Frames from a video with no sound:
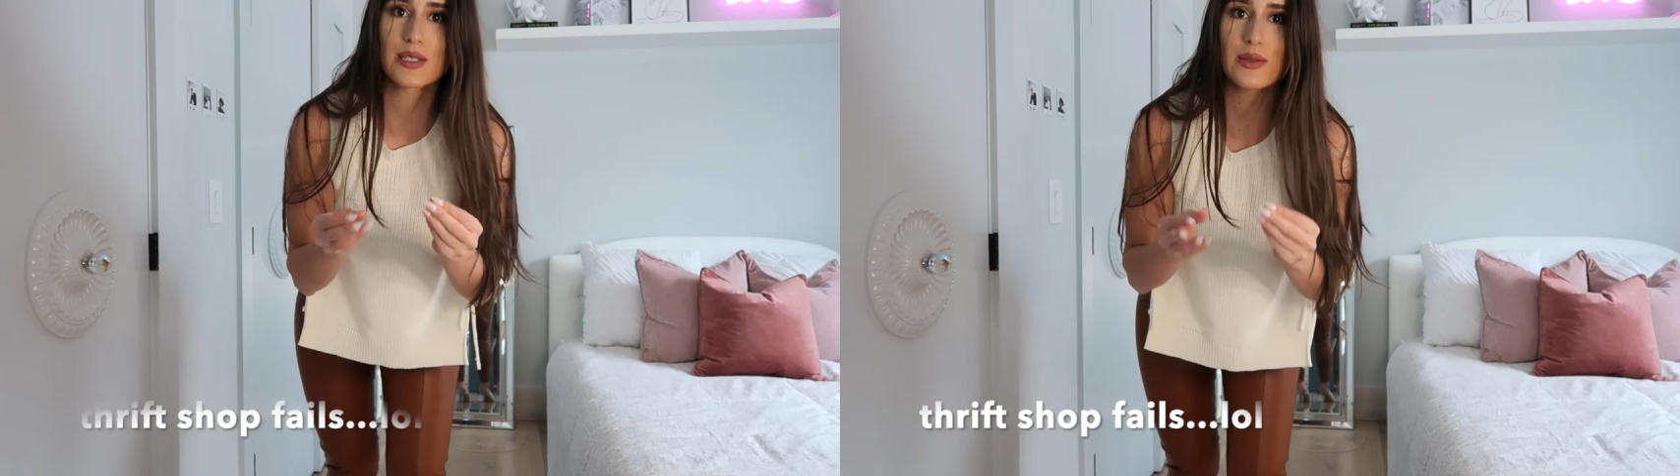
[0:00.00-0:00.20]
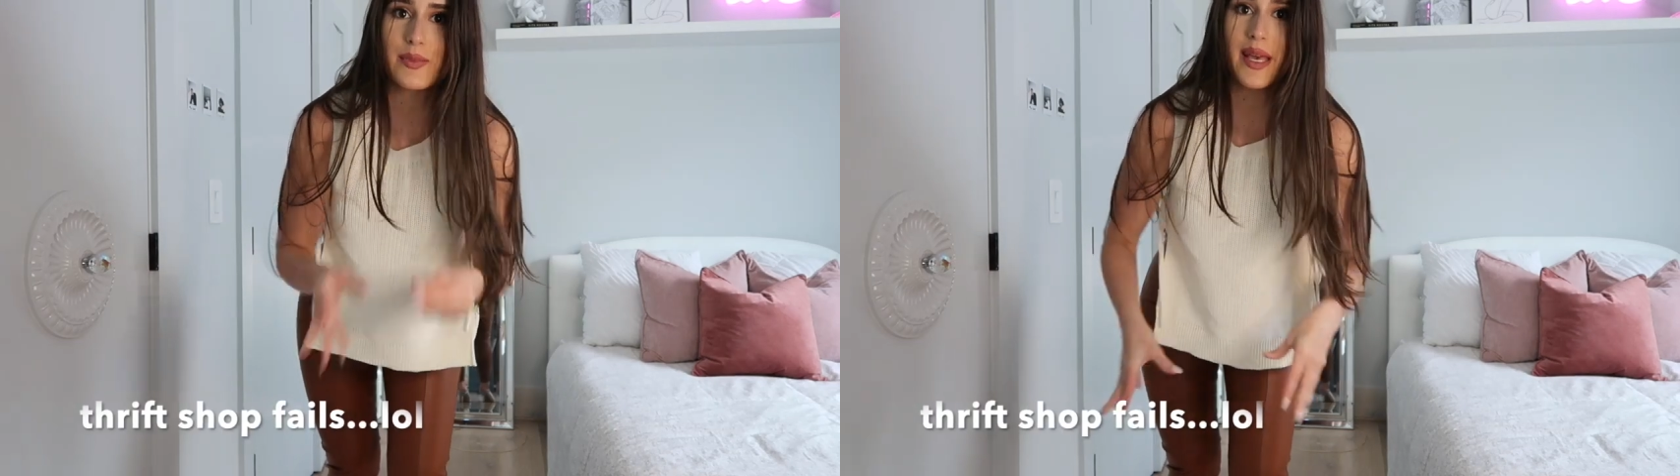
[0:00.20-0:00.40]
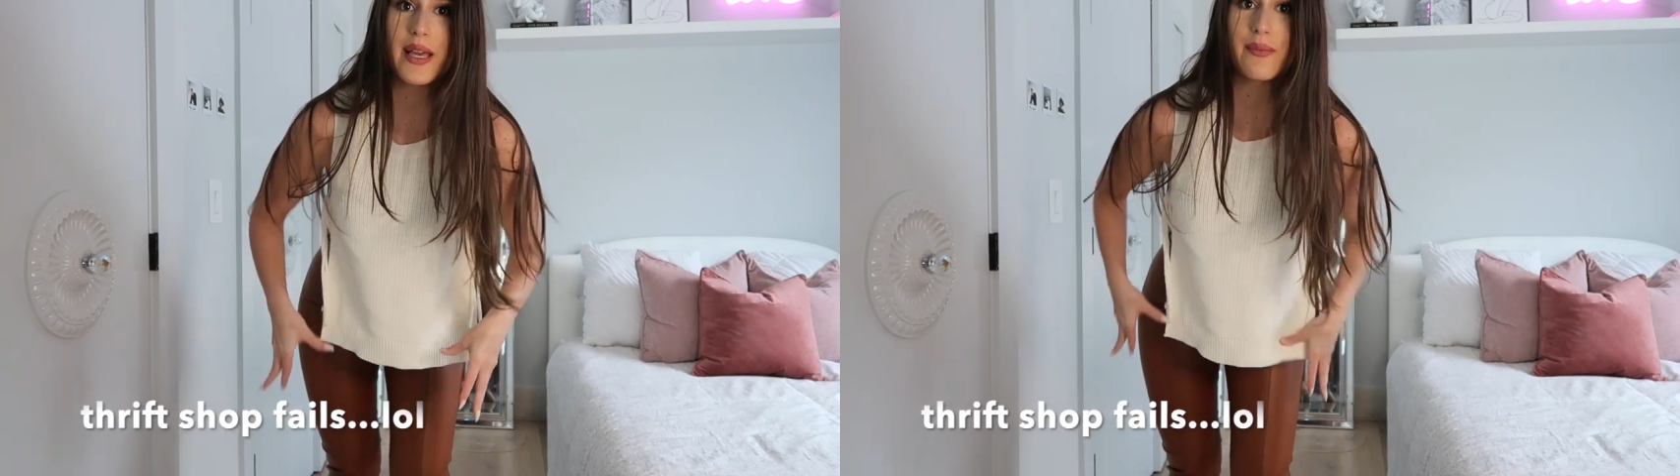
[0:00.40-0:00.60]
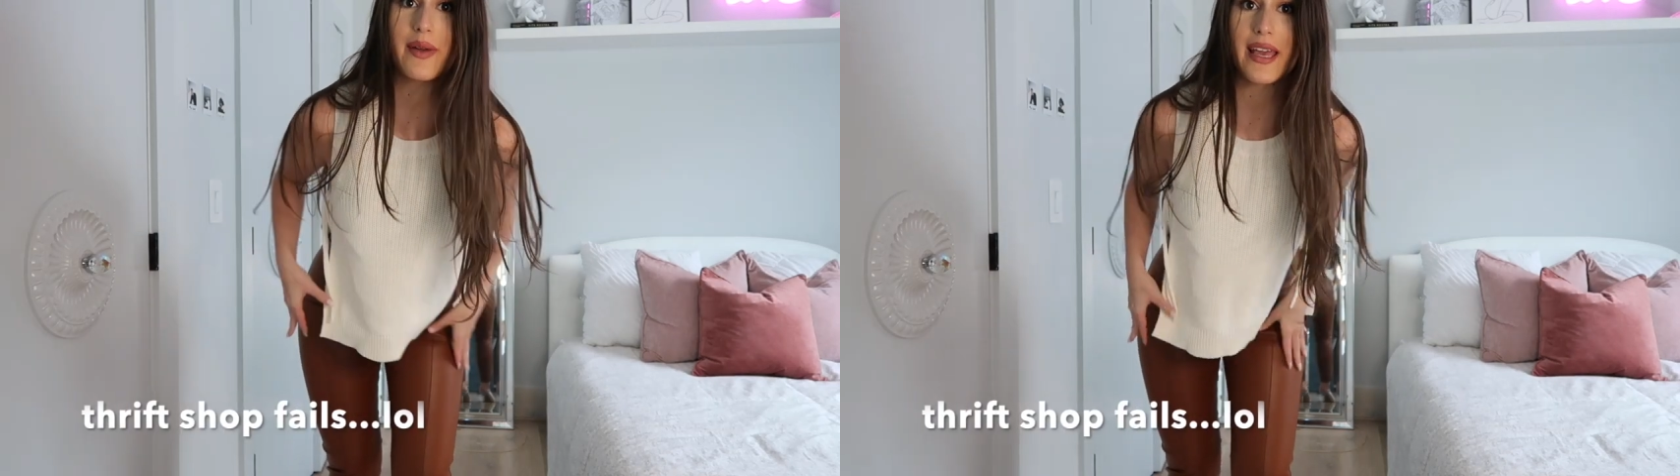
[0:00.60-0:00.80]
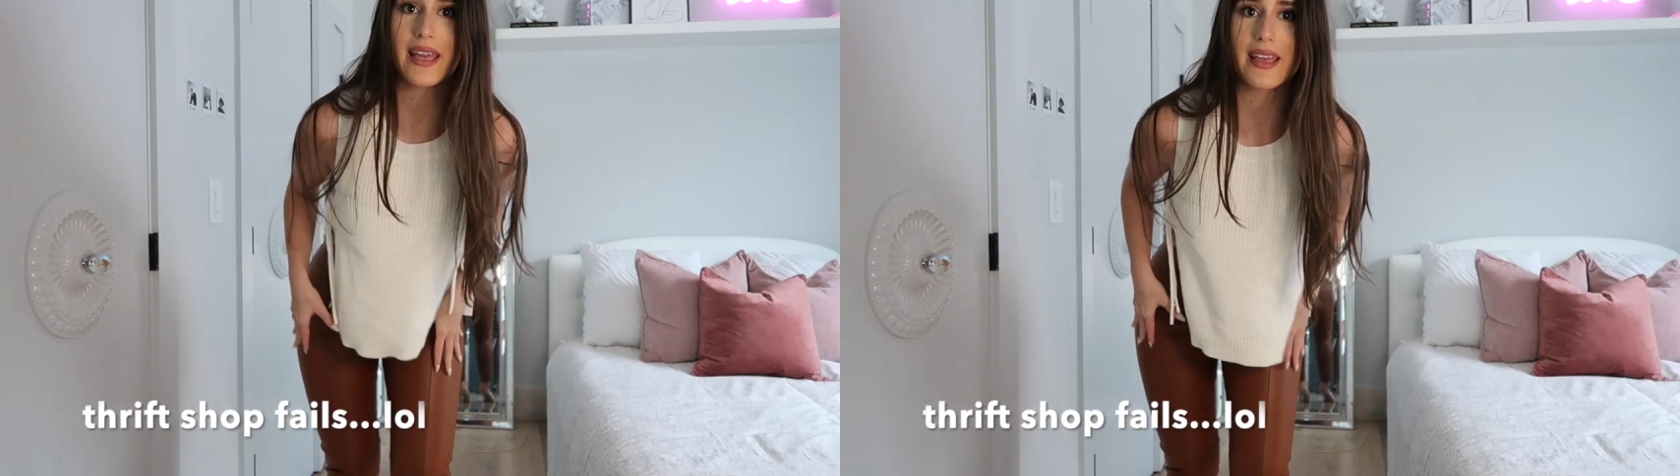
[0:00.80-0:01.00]
too big.
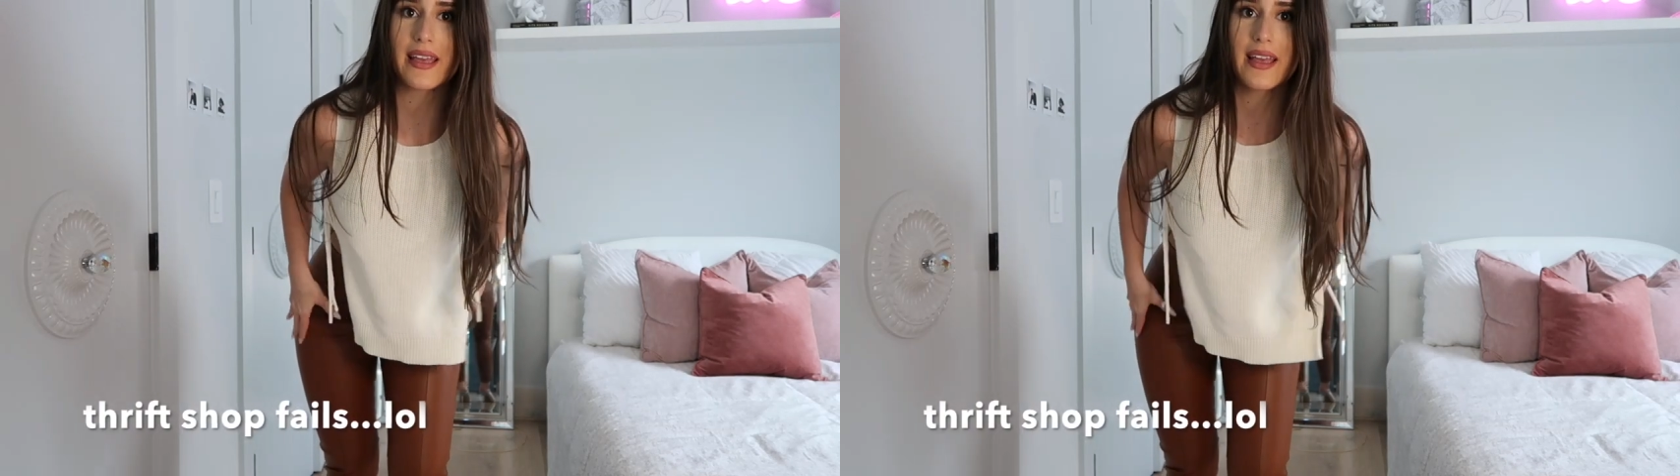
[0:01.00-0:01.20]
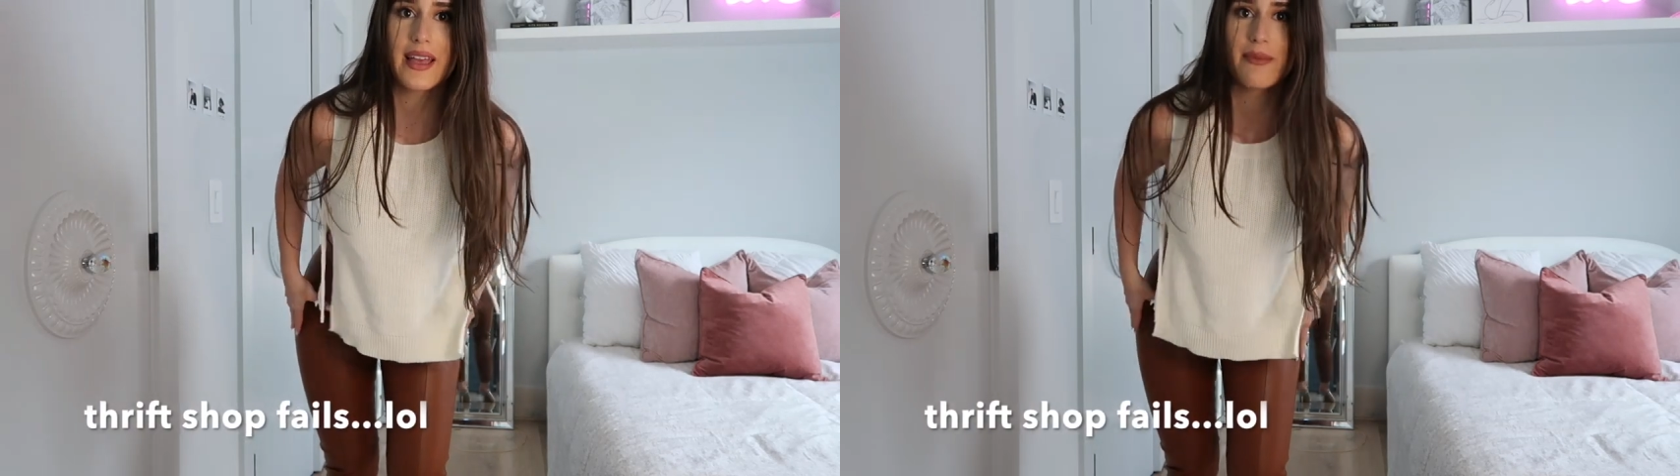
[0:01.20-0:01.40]
My